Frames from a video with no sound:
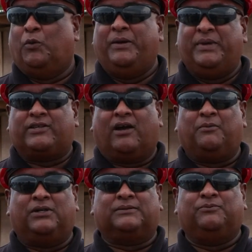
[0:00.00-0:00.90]
But we talk
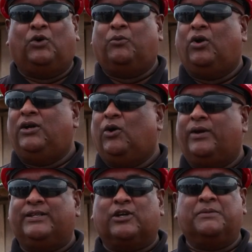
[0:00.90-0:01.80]
about more
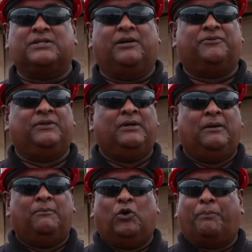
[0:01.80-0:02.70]
load in terms of
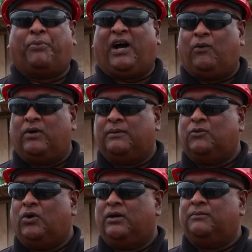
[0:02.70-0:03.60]
more power,
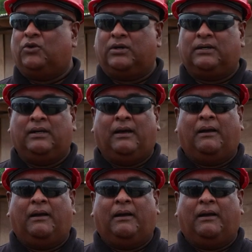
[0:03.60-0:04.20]
more